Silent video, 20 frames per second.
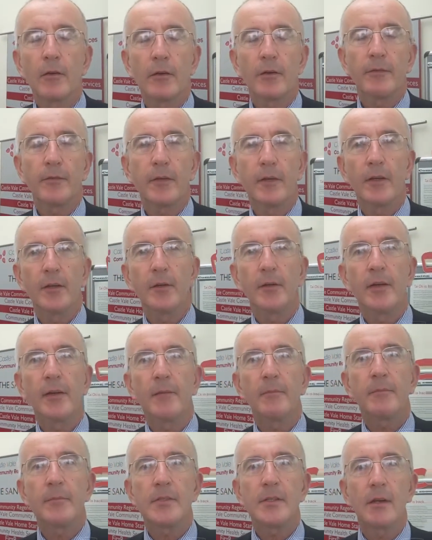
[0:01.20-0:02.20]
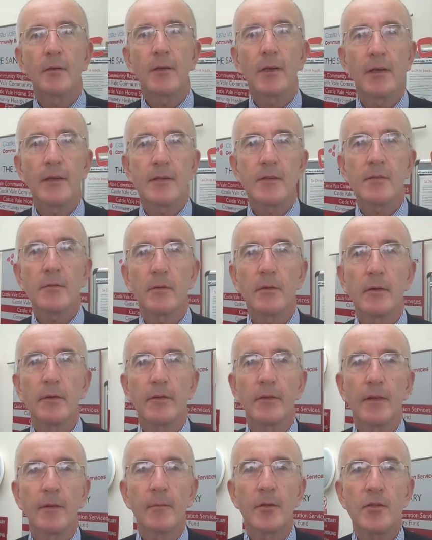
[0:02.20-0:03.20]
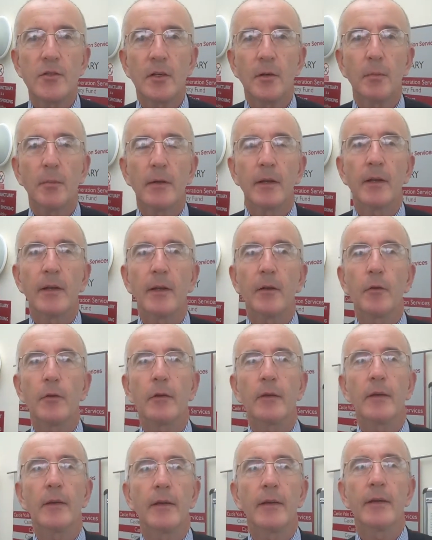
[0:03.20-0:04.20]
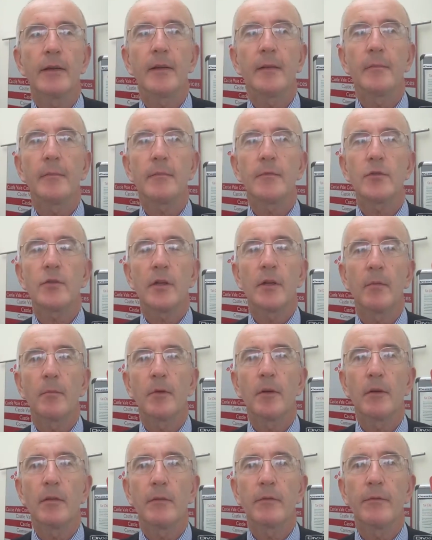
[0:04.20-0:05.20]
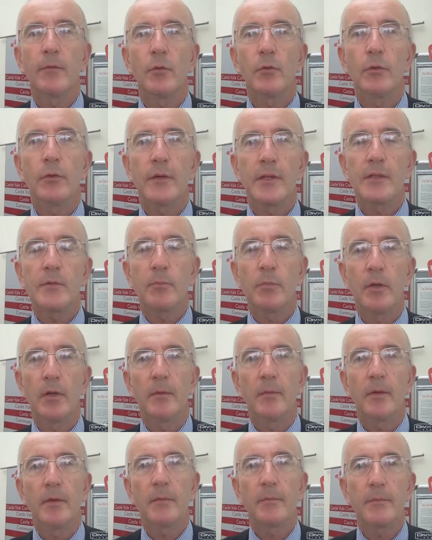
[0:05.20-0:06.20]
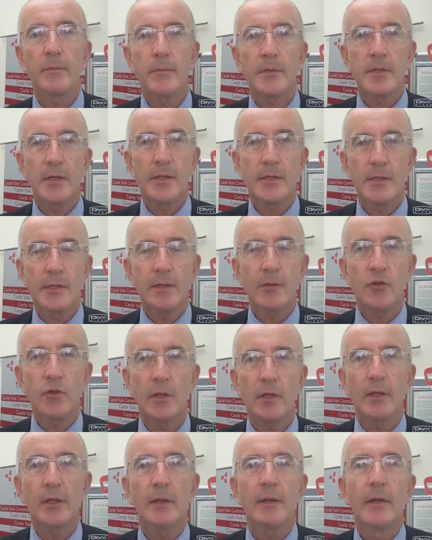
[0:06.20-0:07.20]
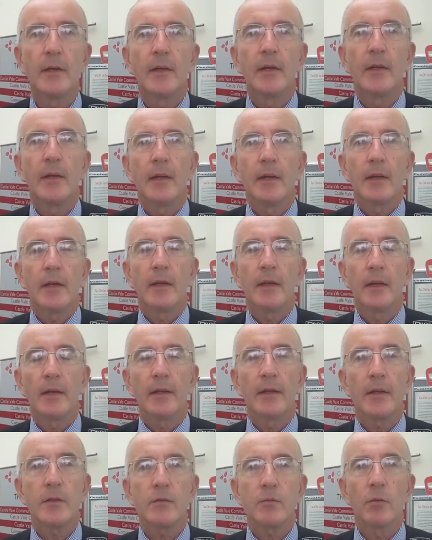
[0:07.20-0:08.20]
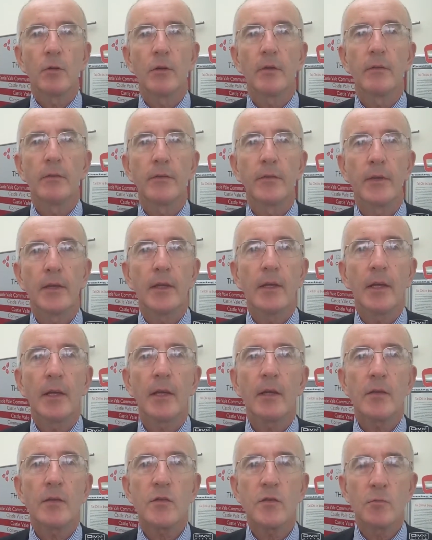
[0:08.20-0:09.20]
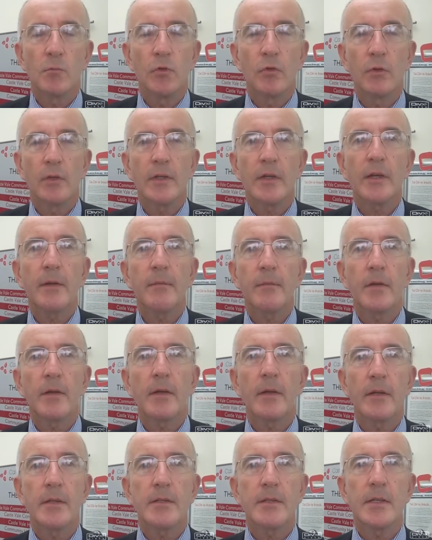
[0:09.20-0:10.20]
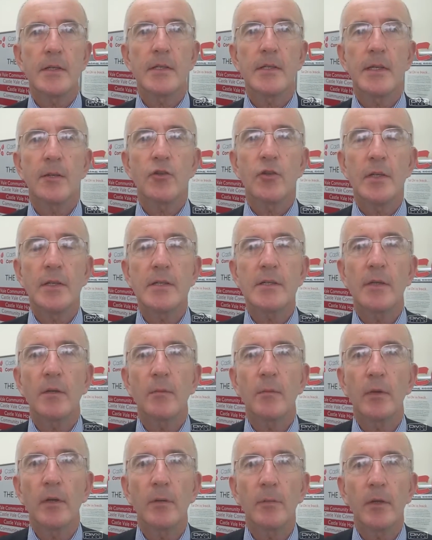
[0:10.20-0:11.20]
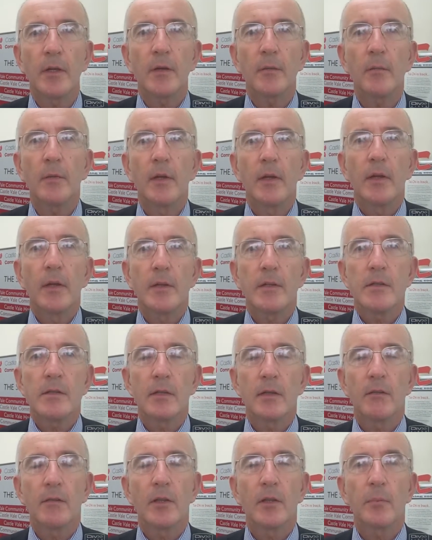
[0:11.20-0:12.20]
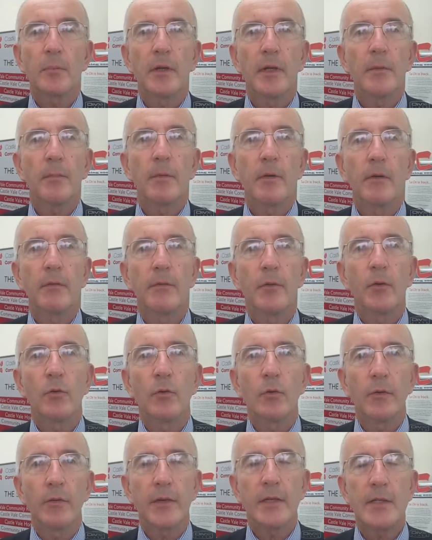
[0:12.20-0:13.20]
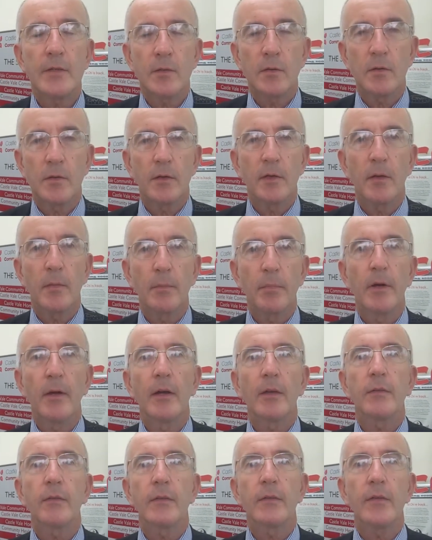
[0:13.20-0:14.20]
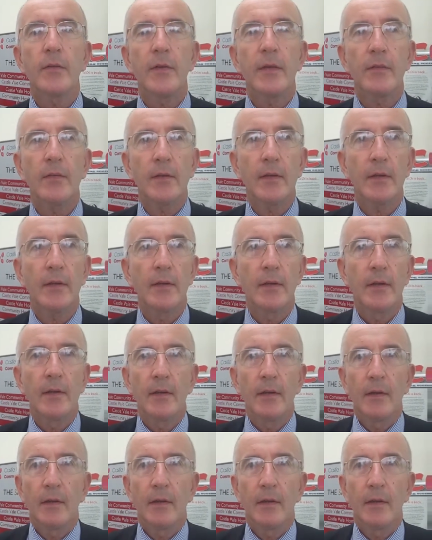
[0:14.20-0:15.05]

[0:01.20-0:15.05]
Good afternoon, I'm Tony Ainsworth. I'm a GP locally and I'm chairman of North East Birmingham CCG. That's one of the smaller CCGs in Birmingham, serving the people of the North East part of the city.